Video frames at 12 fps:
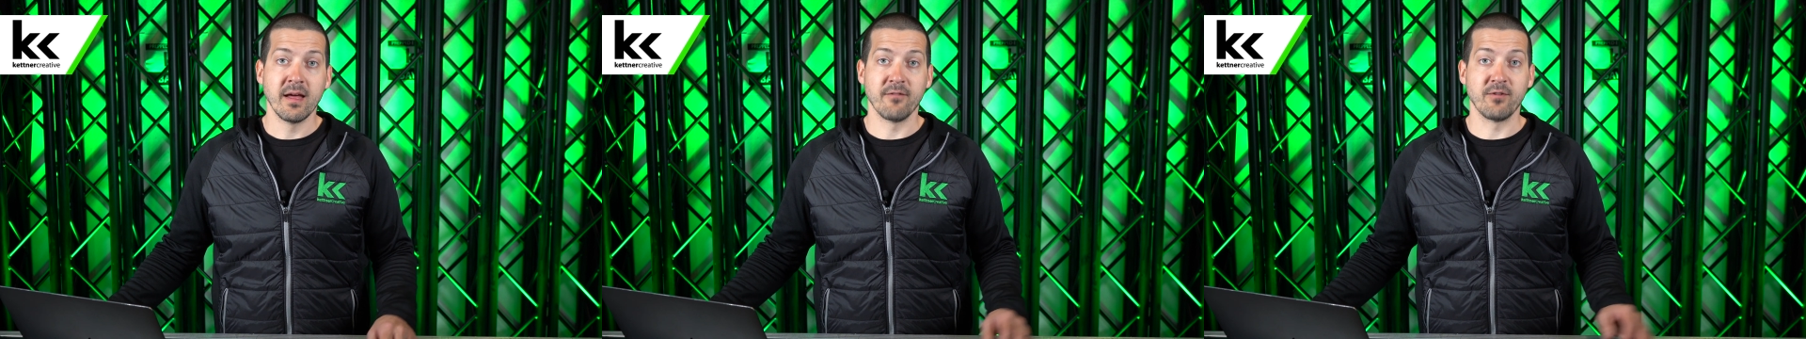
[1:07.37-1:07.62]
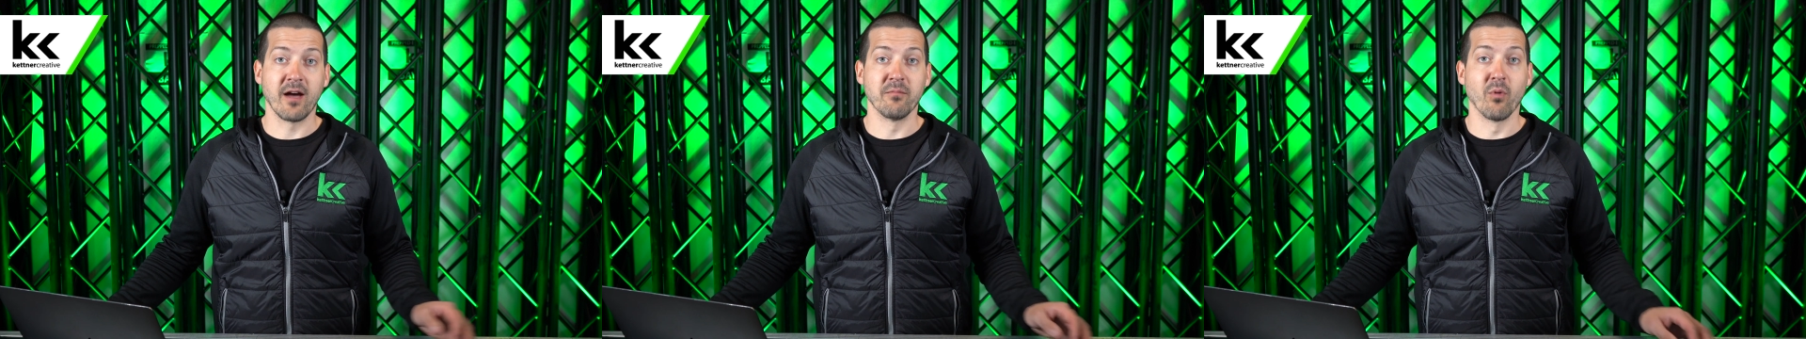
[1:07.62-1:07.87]

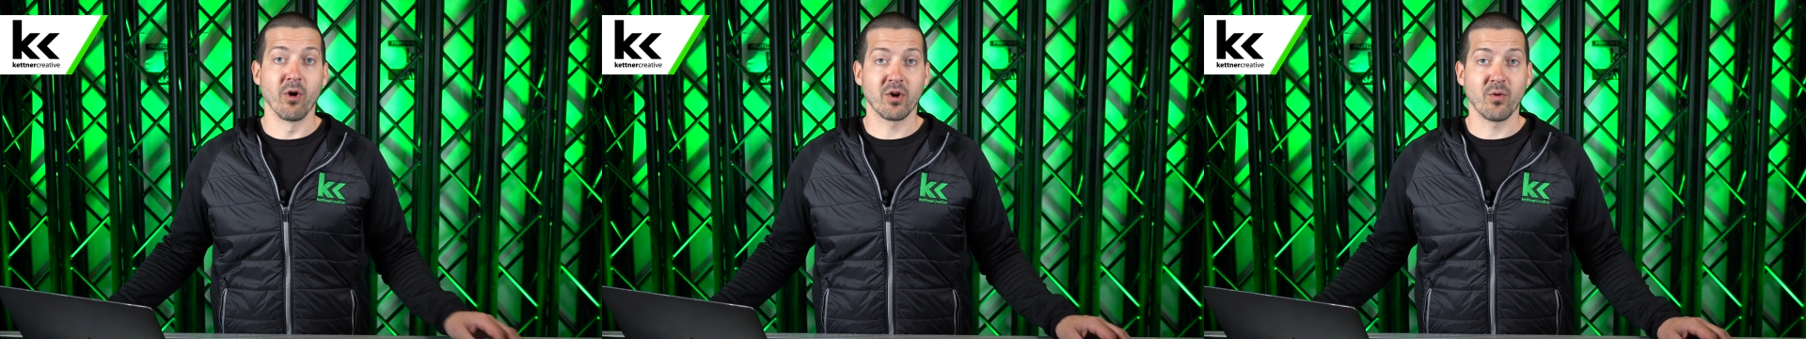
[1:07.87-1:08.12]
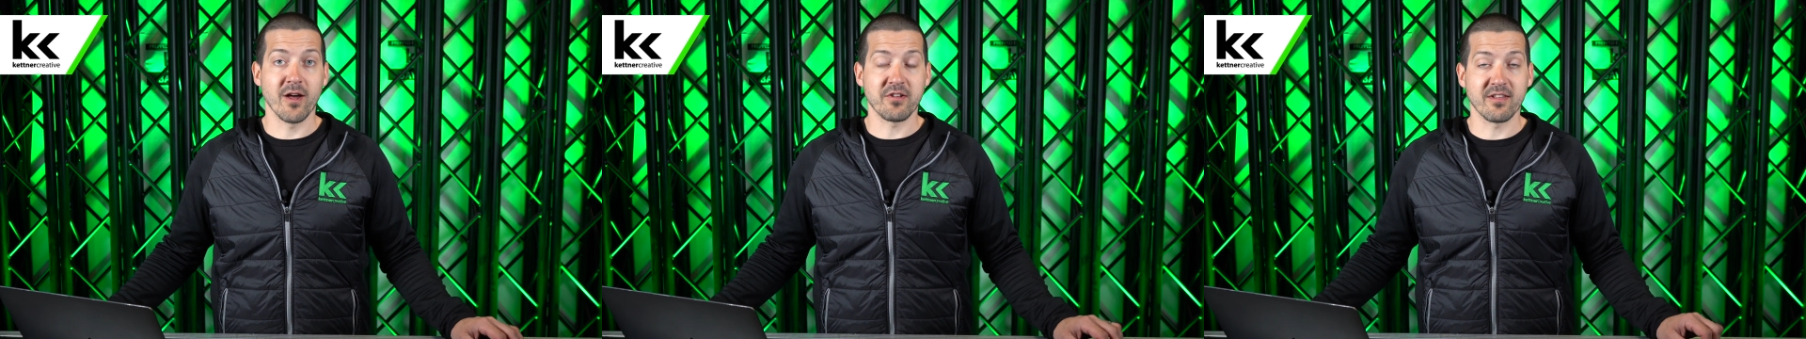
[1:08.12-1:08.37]
If you have more
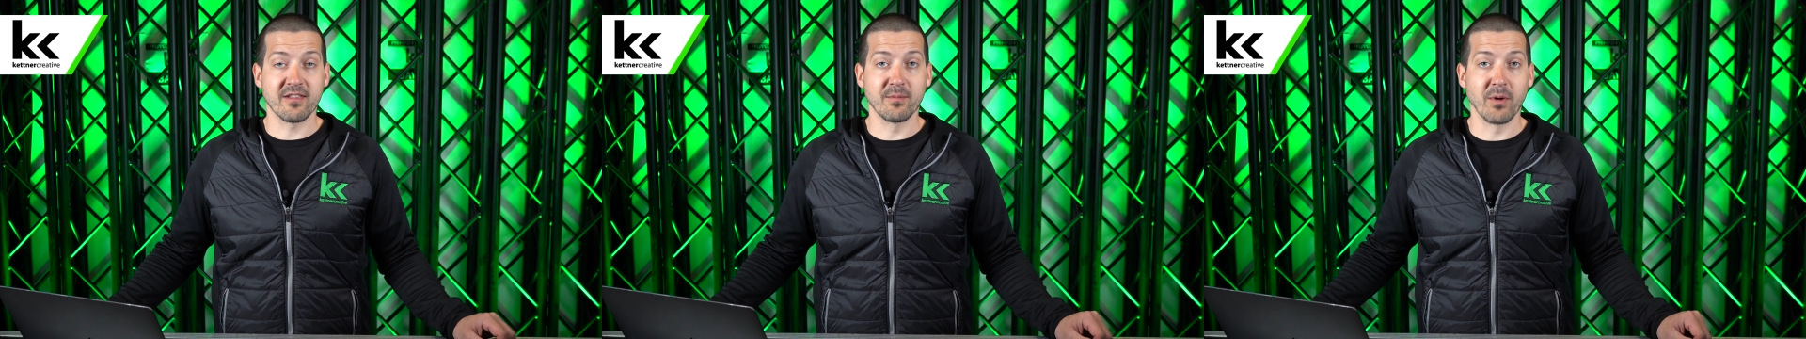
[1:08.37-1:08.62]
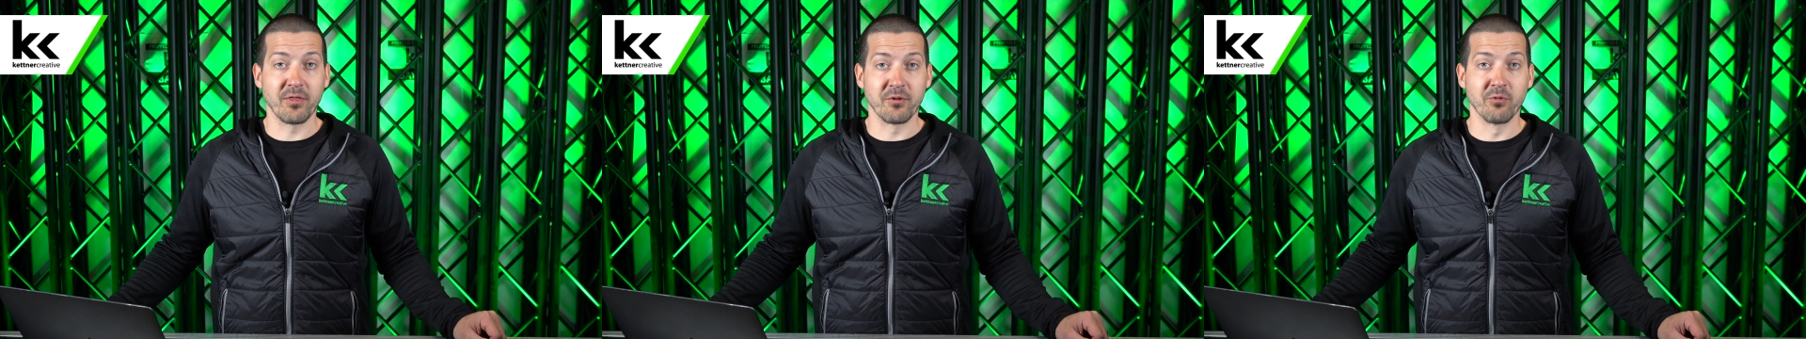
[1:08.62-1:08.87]
questions
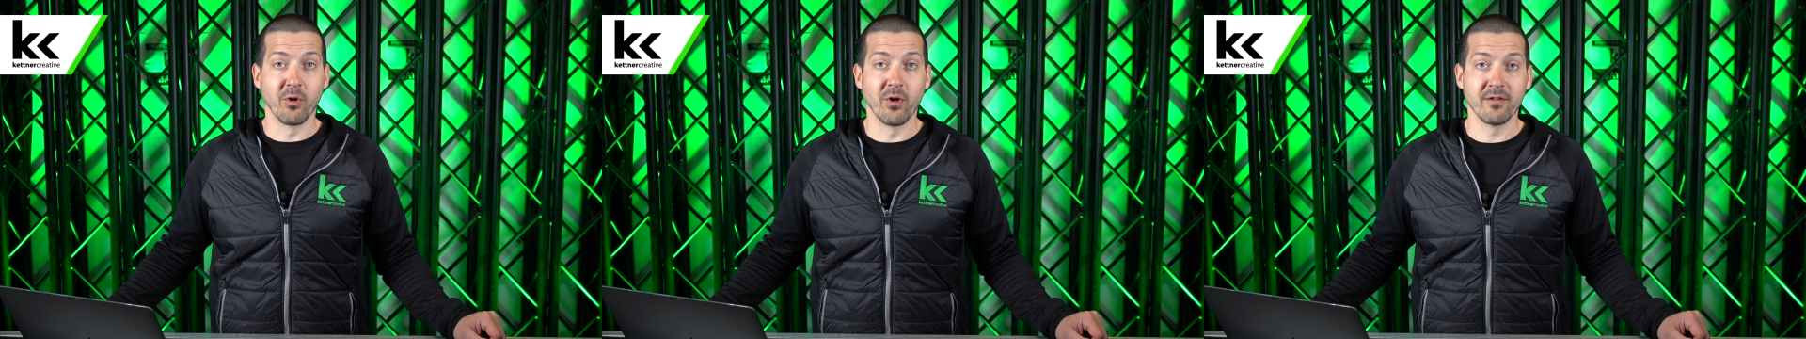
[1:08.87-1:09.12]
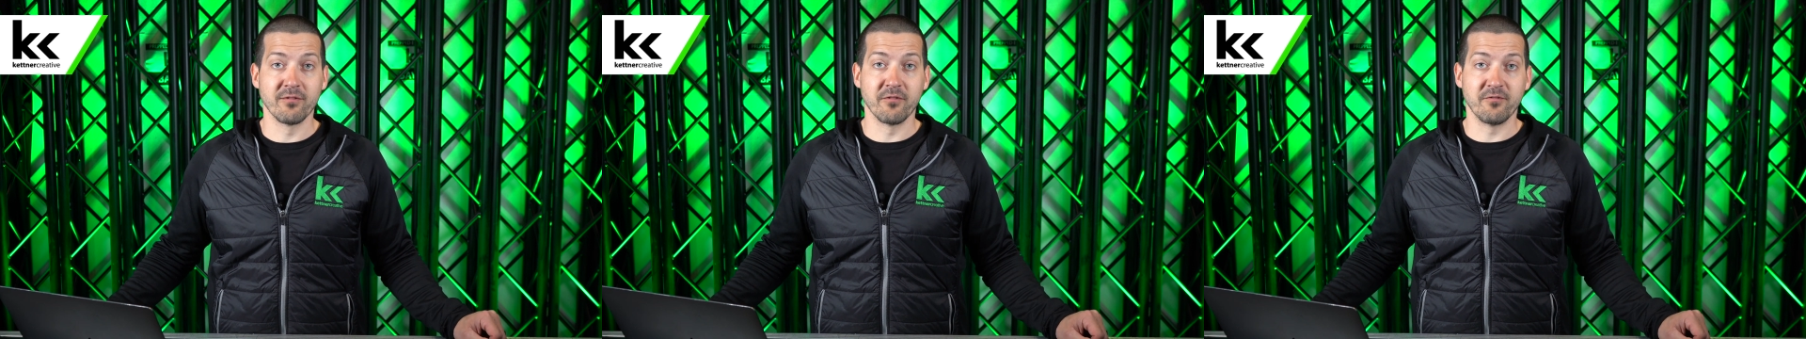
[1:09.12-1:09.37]
about the role of a